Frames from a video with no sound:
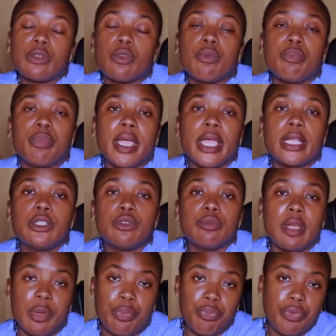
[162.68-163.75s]
compared to
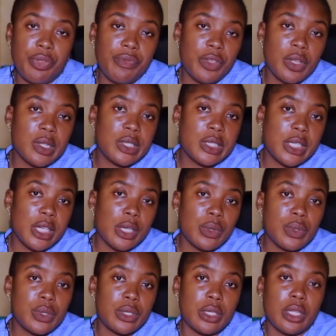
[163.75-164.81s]
my previous
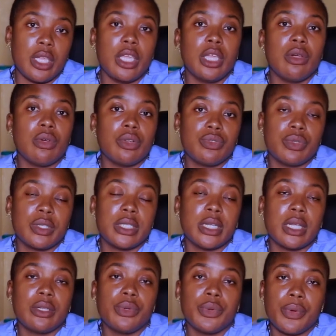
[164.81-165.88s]
skills in
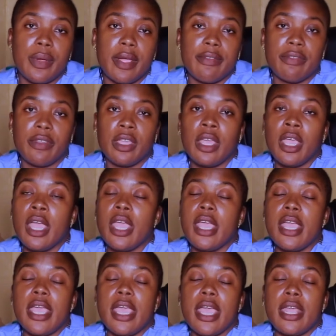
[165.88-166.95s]
ultrasoundography.
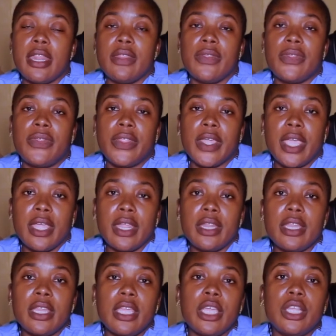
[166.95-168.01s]
And
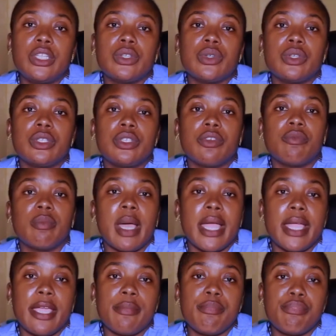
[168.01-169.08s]
then in terms of
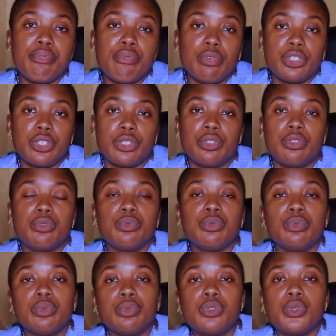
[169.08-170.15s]
my approach
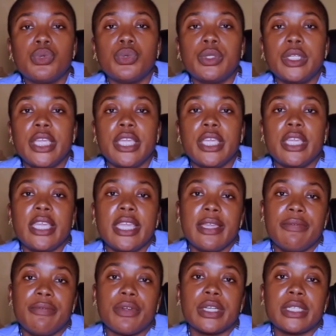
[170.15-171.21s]
to the
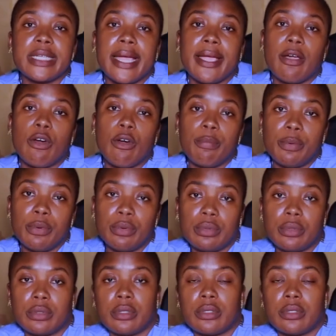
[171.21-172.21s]
infertile couples,